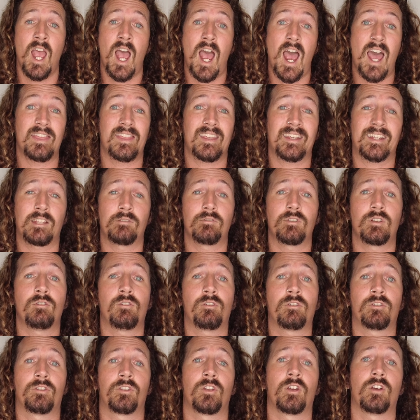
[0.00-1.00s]
and that gives you
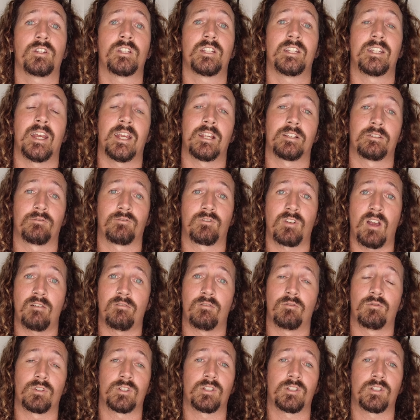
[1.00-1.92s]
30 days of travel.